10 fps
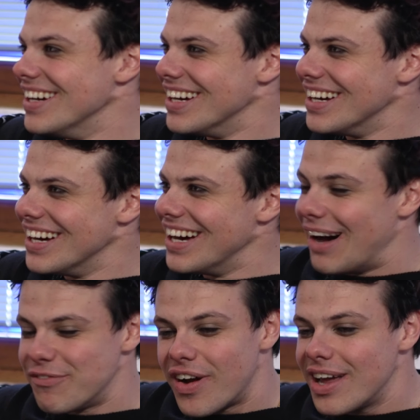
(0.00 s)
How are you?
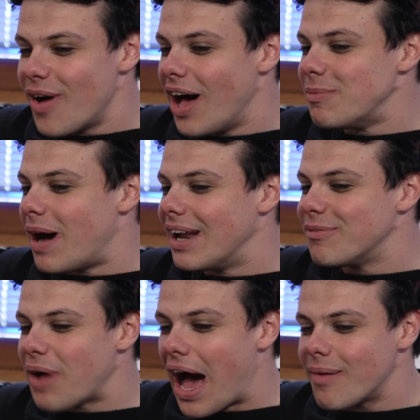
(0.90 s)
I'm very well, man.
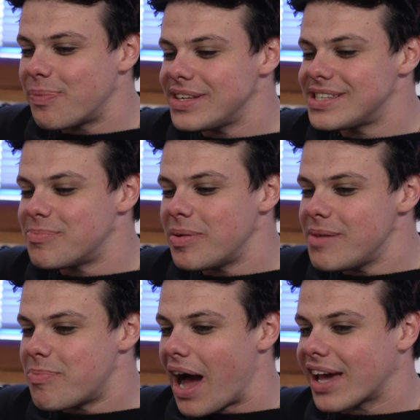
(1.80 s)
I'm happy to be
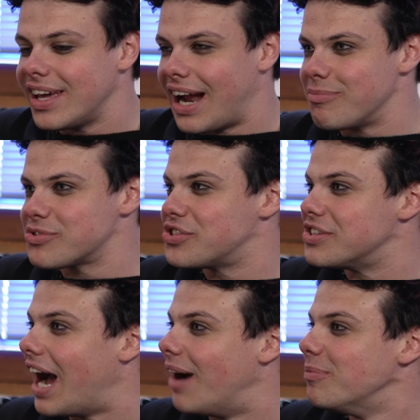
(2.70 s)
back in
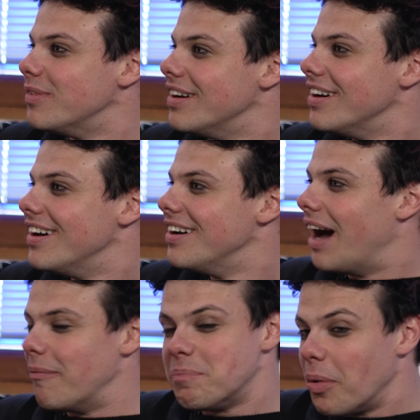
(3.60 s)
Amsterdam.
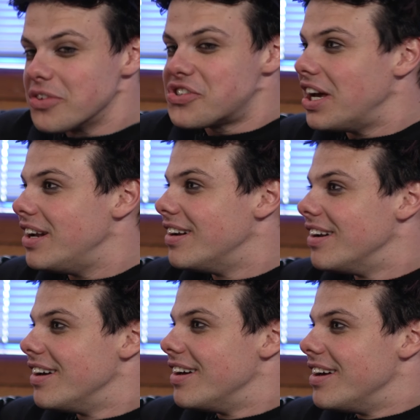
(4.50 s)
I'm but buzzing.
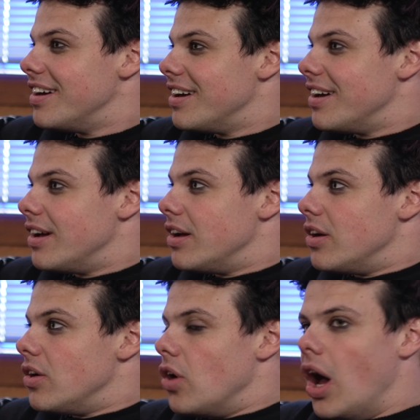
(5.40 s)
When was your last
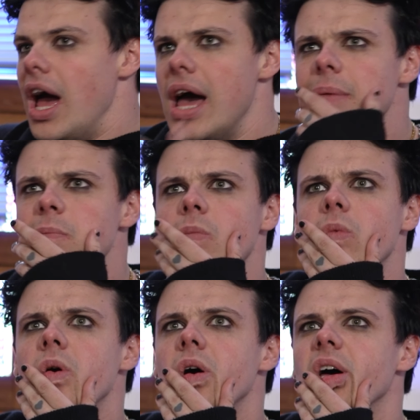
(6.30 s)
time? Um,
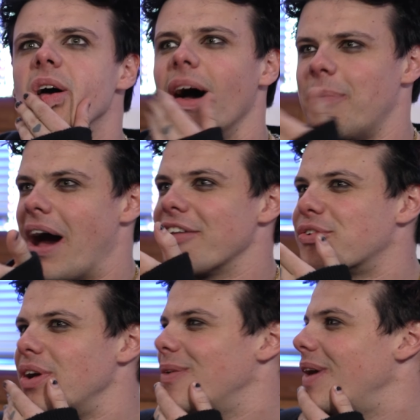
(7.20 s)
about
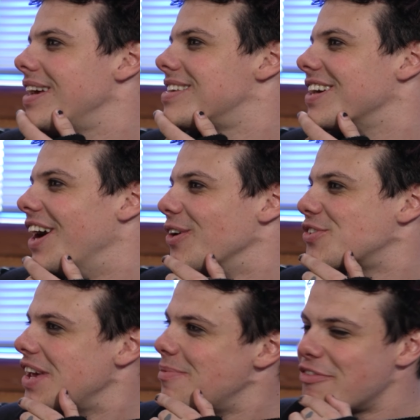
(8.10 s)
three weeks ago,
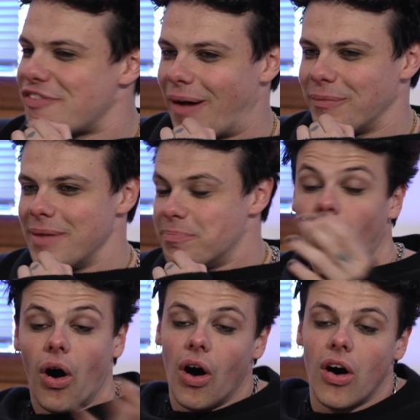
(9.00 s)
seeing my family.
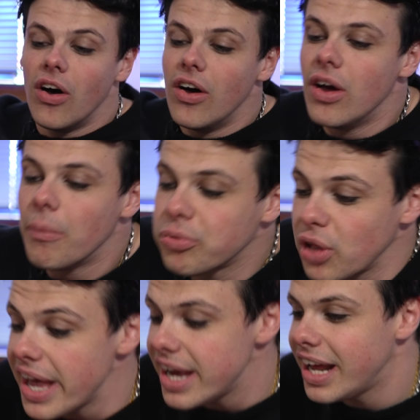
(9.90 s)
But
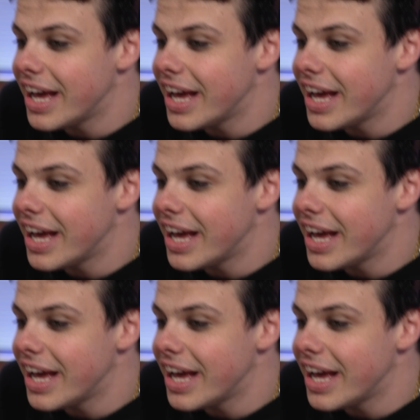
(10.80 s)
playing